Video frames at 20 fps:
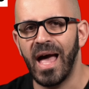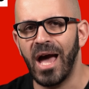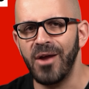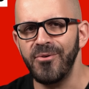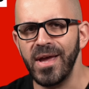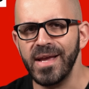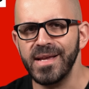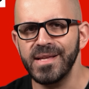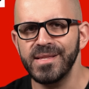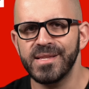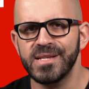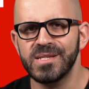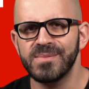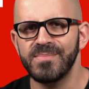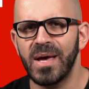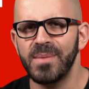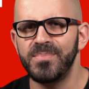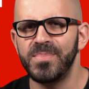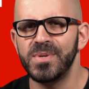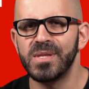I reckon
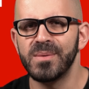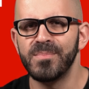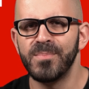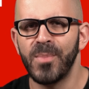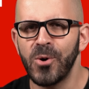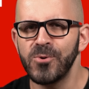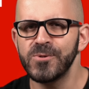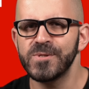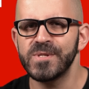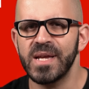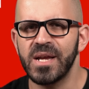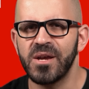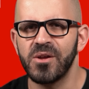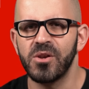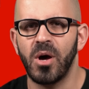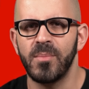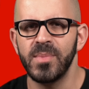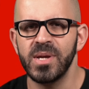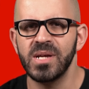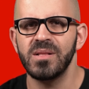this might be the most
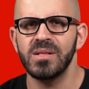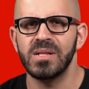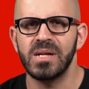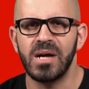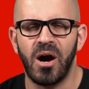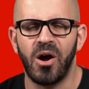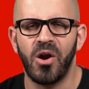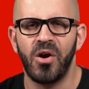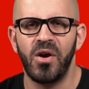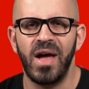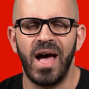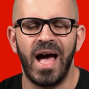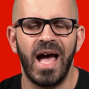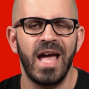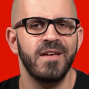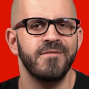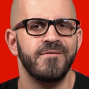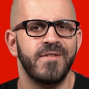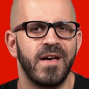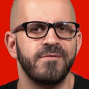economical car I
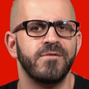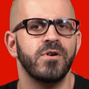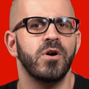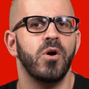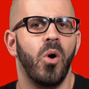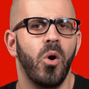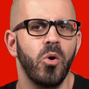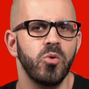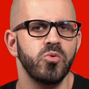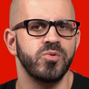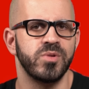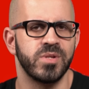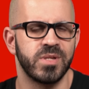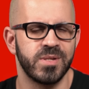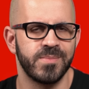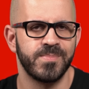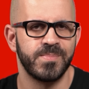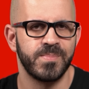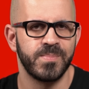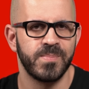have ever
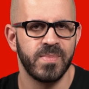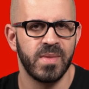owned.